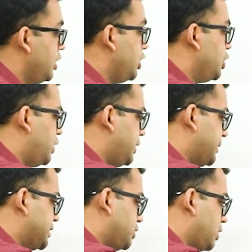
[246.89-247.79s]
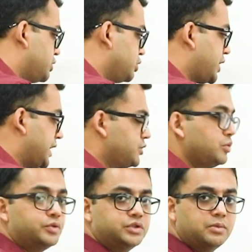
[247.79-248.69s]
Lower pressure also tries
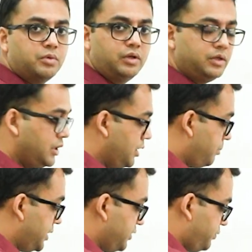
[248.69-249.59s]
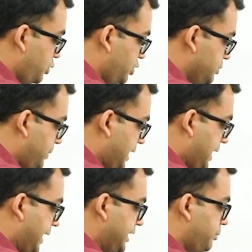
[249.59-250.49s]
to push the ball, but the force by
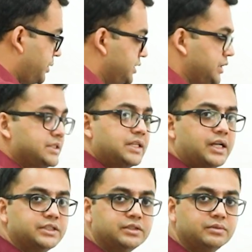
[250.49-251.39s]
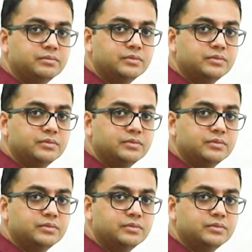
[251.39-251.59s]
higher pressure is larger.